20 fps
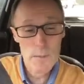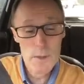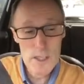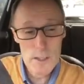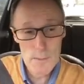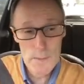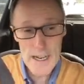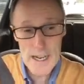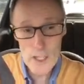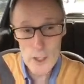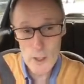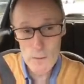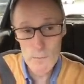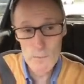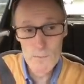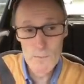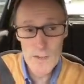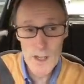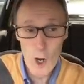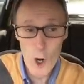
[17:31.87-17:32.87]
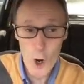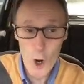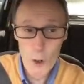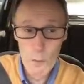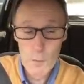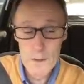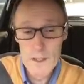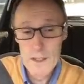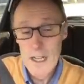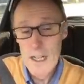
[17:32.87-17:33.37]
my speed up,
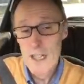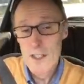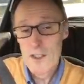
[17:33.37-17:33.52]
open.